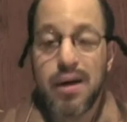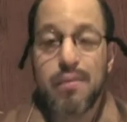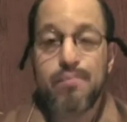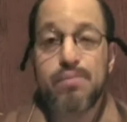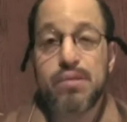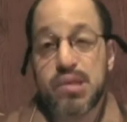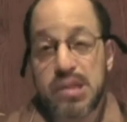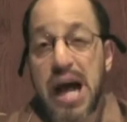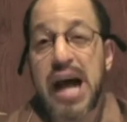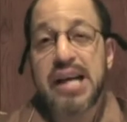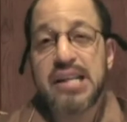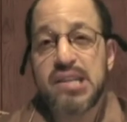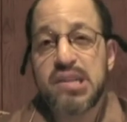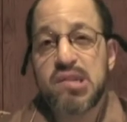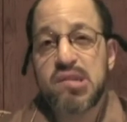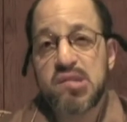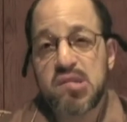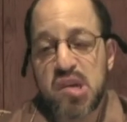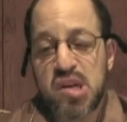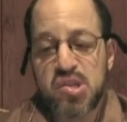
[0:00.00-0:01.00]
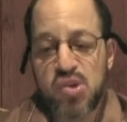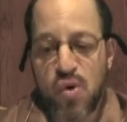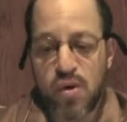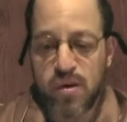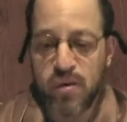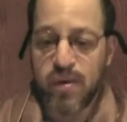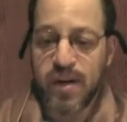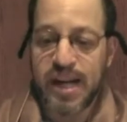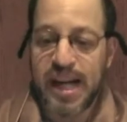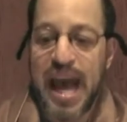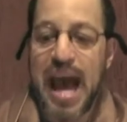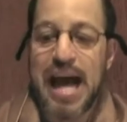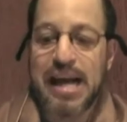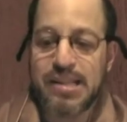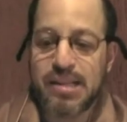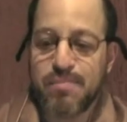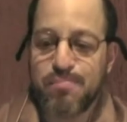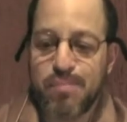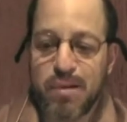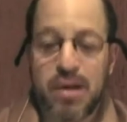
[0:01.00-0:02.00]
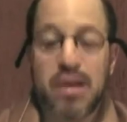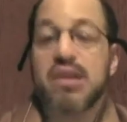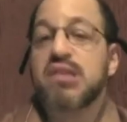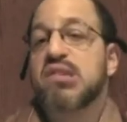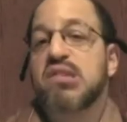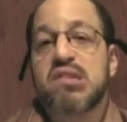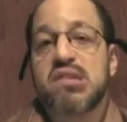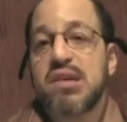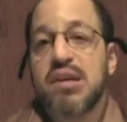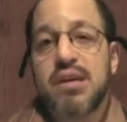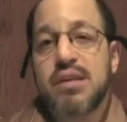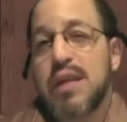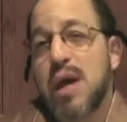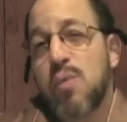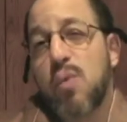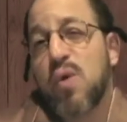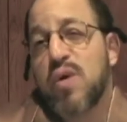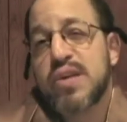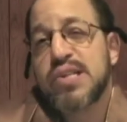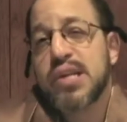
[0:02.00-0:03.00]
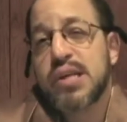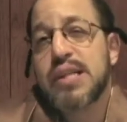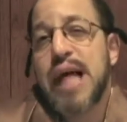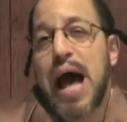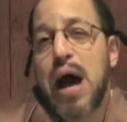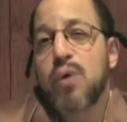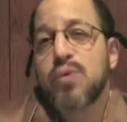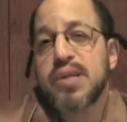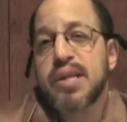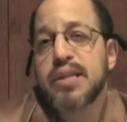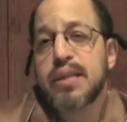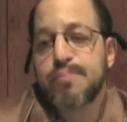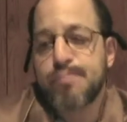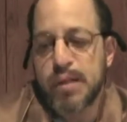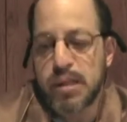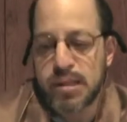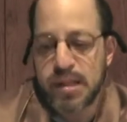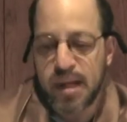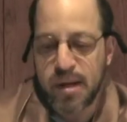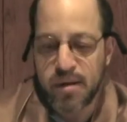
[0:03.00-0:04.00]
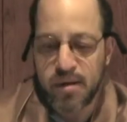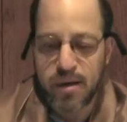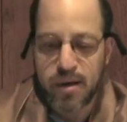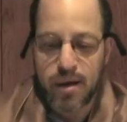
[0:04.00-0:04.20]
besides a dog or a cat, because they weren't allowed in the building,